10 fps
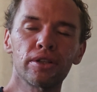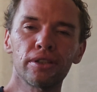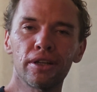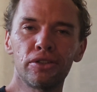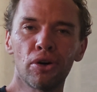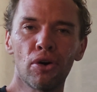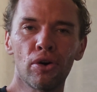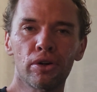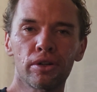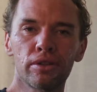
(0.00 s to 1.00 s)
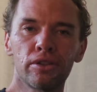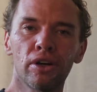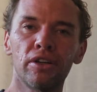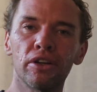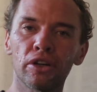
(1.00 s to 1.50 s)
as I talk
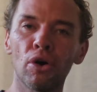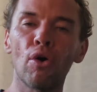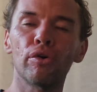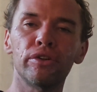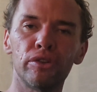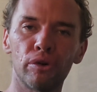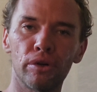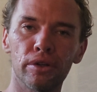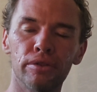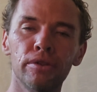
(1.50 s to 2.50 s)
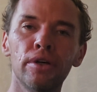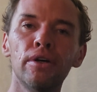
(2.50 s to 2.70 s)
down a corridor,